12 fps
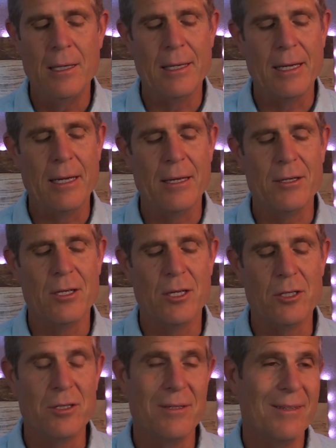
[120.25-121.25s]

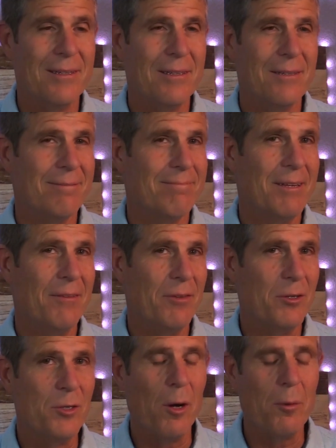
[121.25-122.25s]
And if
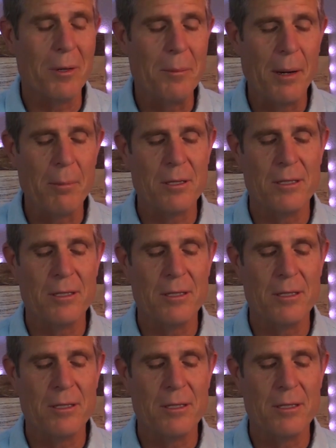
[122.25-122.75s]
you don't remember